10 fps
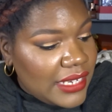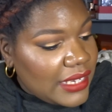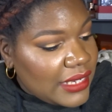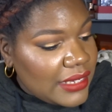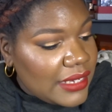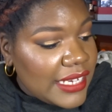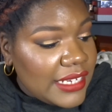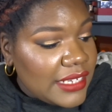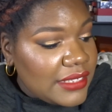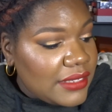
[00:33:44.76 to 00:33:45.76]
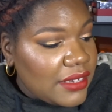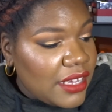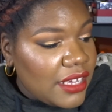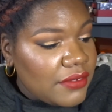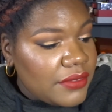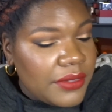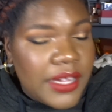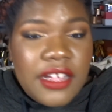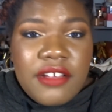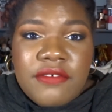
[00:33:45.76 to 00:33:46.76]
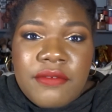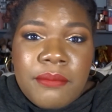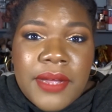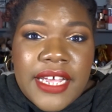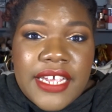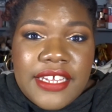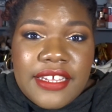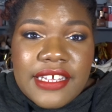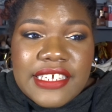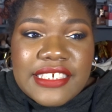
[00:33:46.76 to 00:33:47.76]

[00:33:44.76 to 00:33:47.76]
and I still have to have my